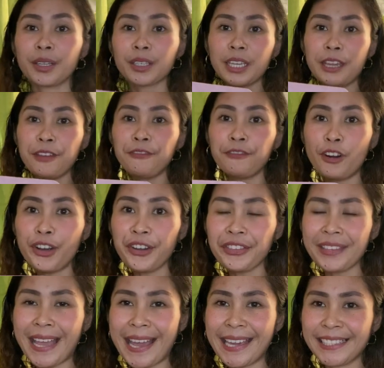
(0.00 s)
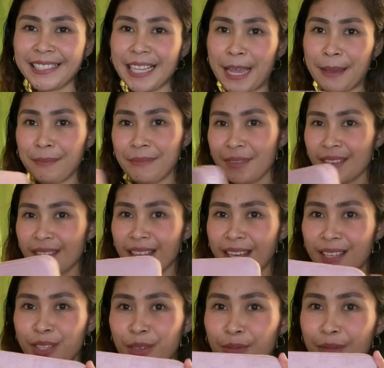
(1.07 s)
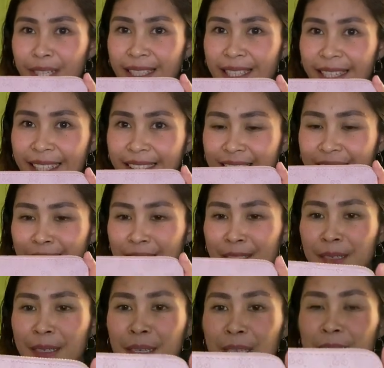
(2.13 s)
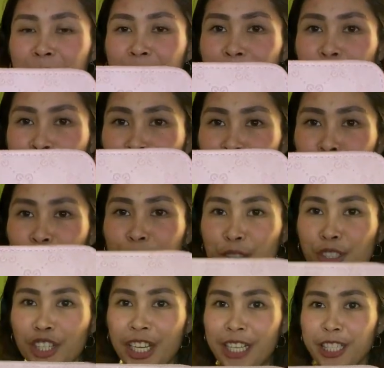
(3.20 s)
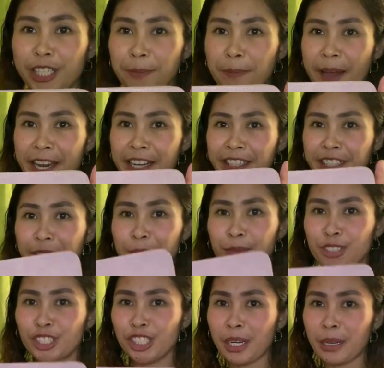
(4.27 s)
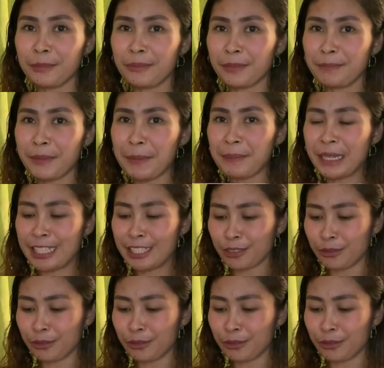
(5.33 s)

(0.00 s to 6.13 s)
Okay, fourth item, this wallet. Gucci inspired. Mura siya may pagka